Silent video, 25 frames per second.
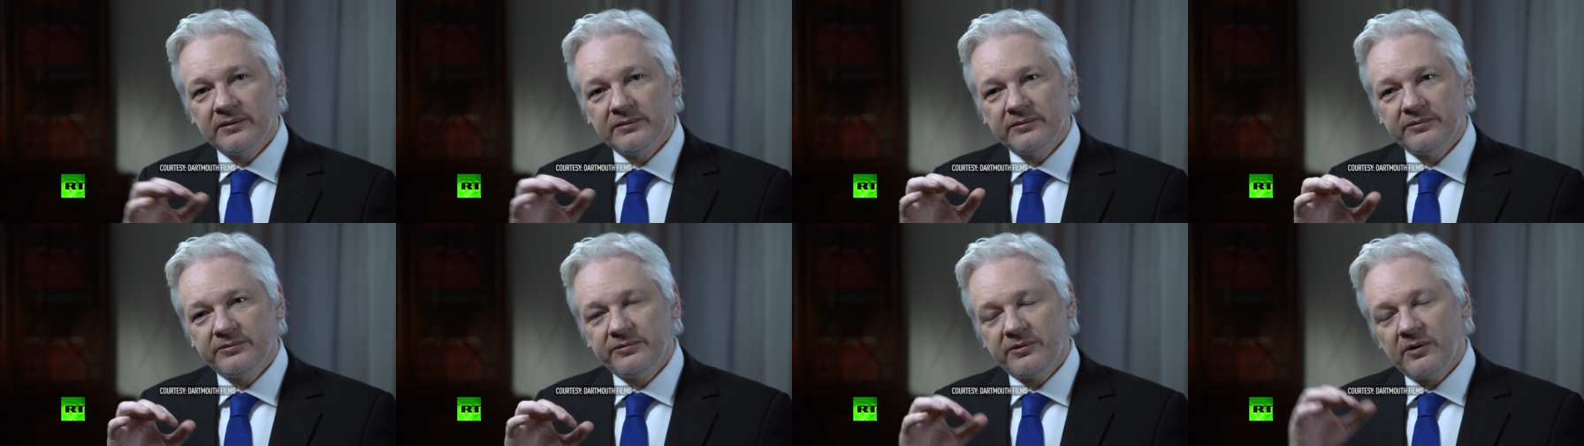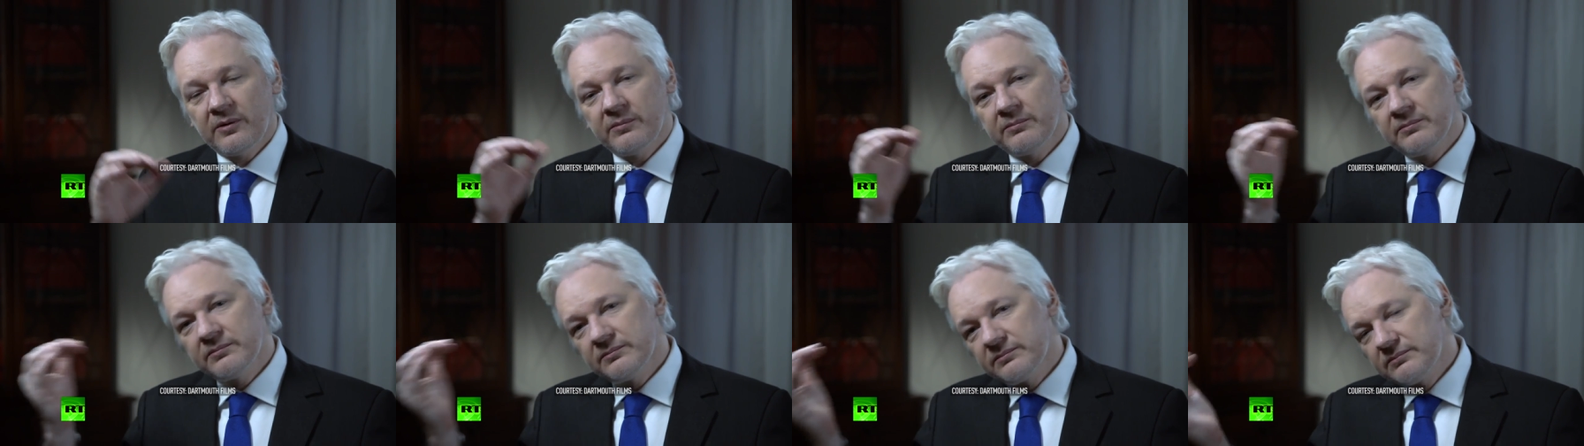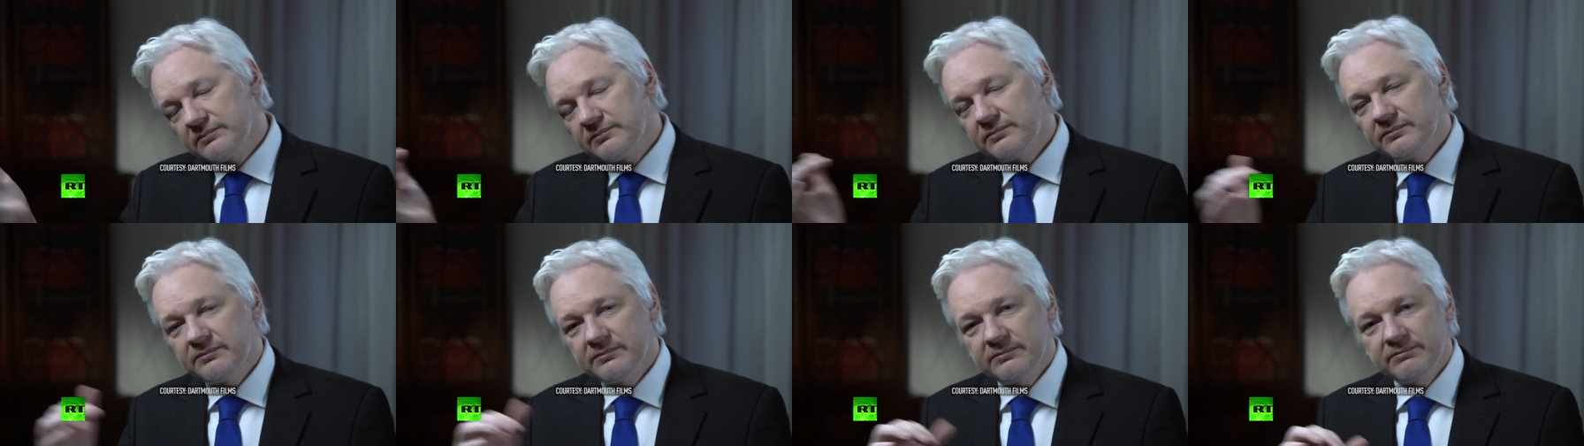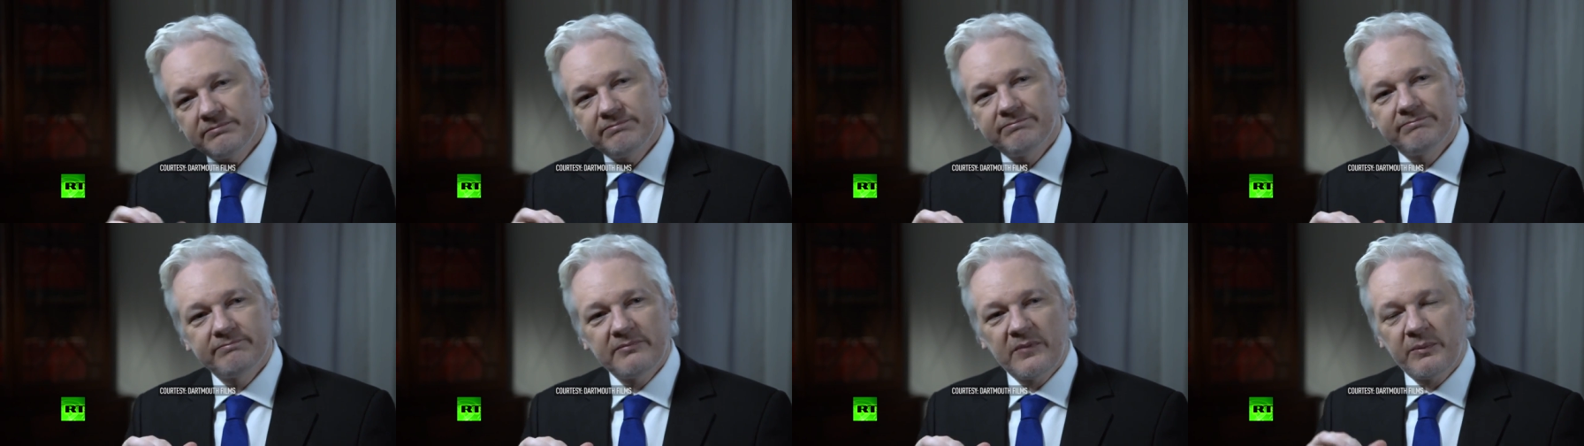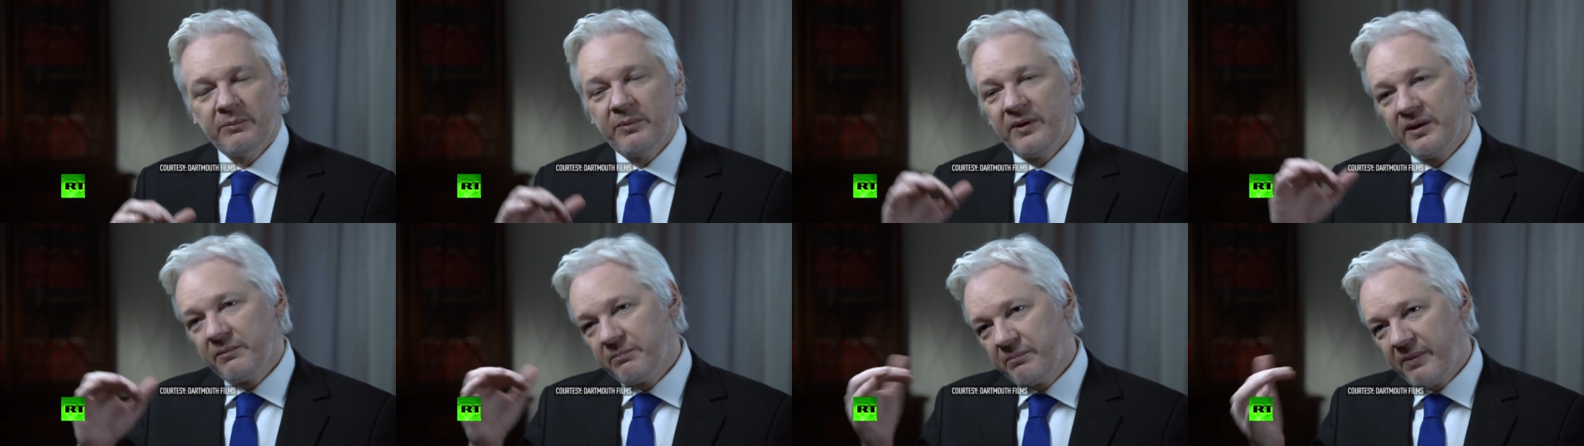from the
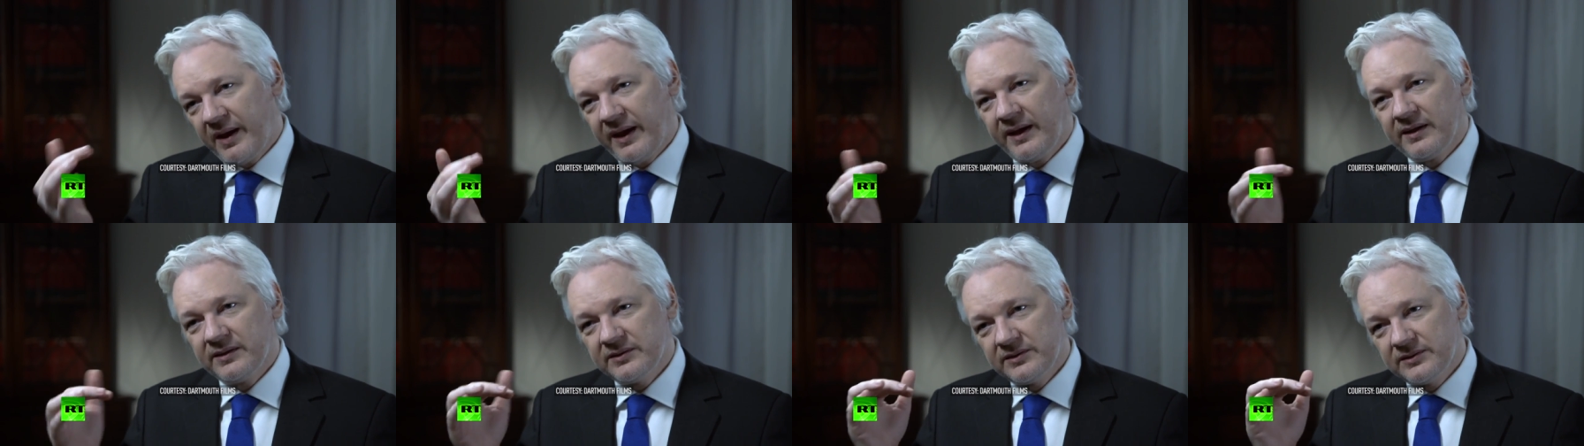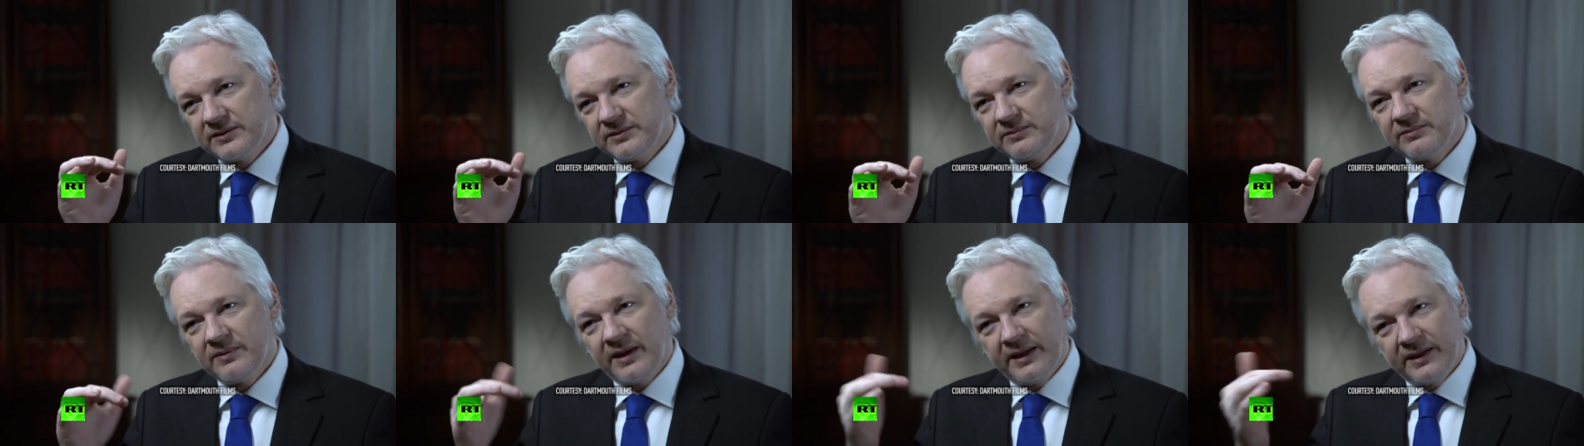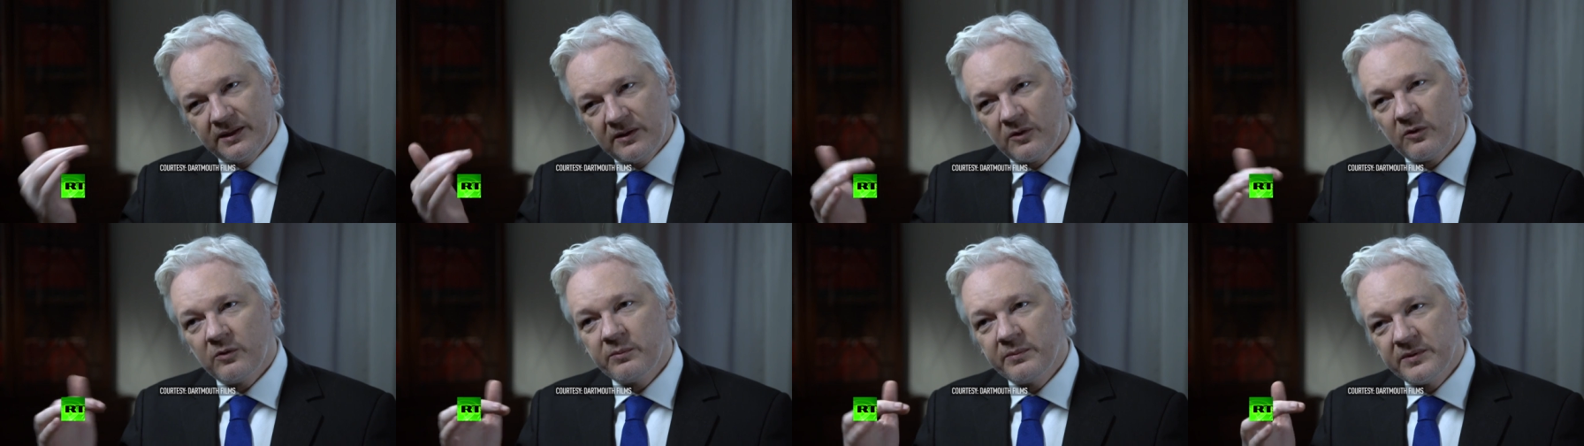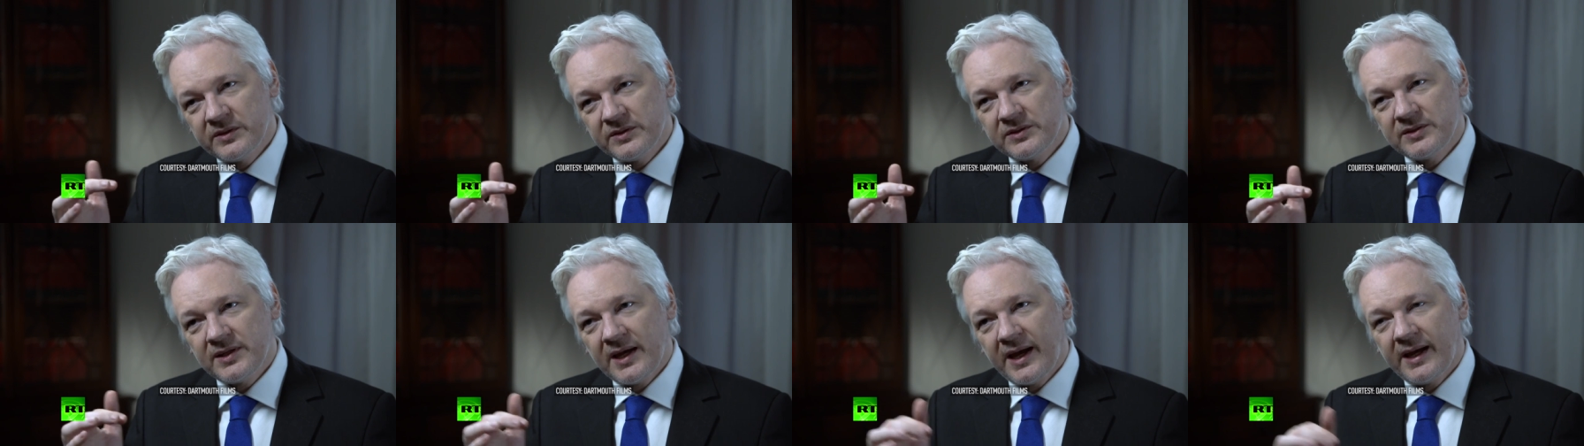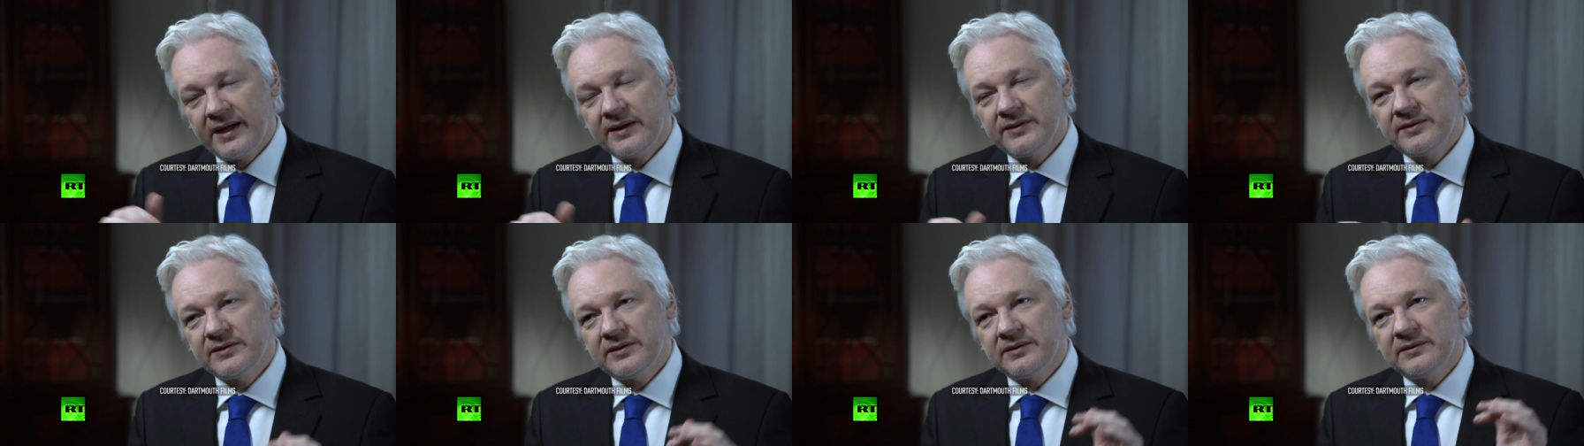big banks like Goldman
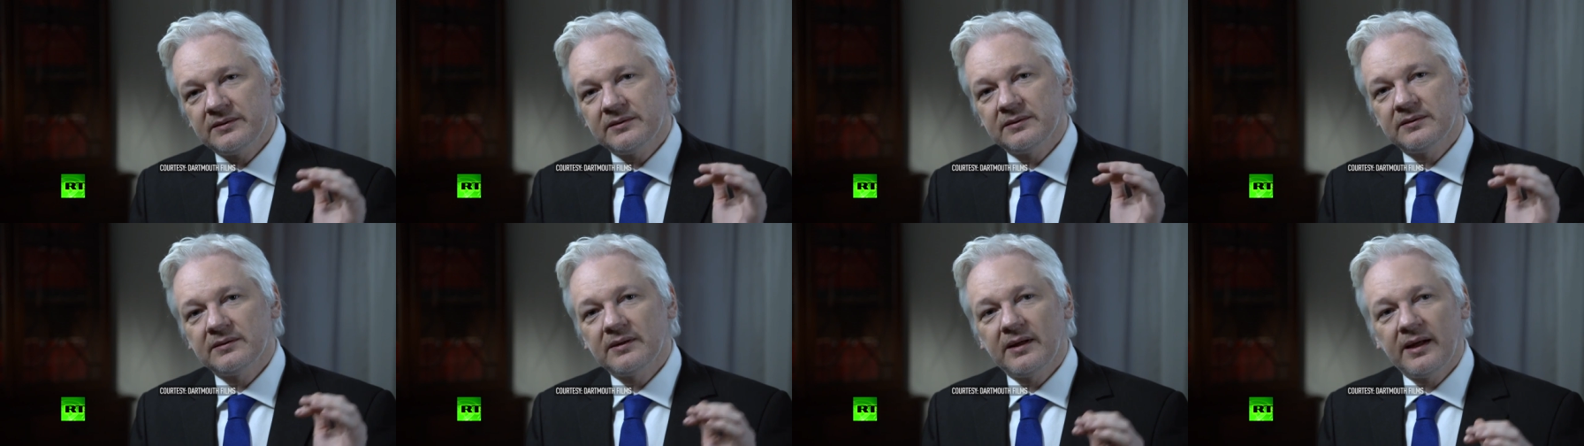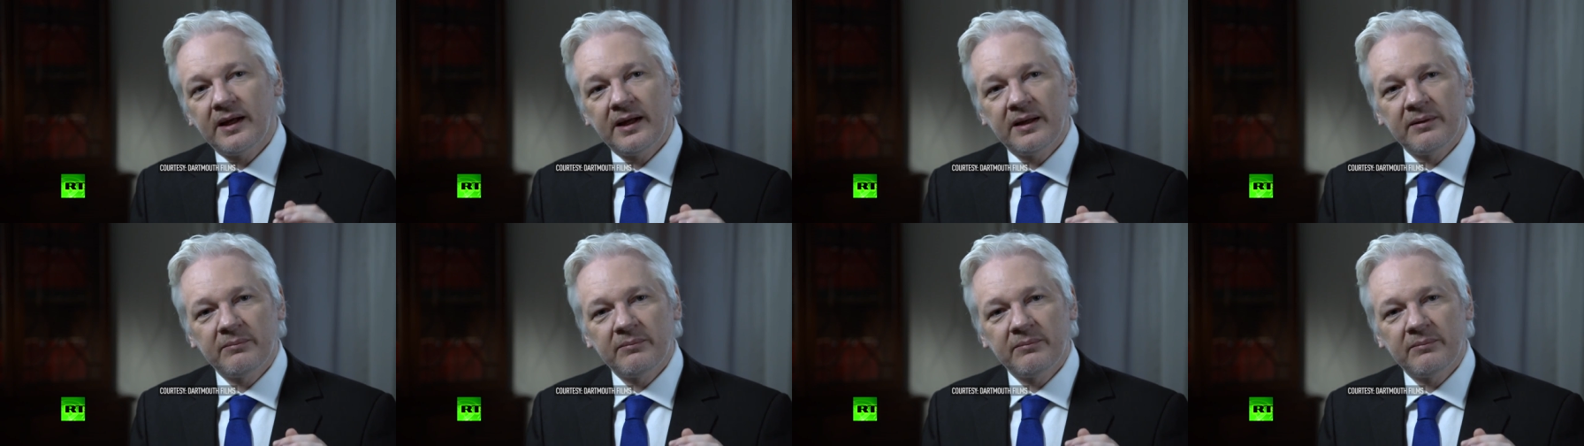Sachs and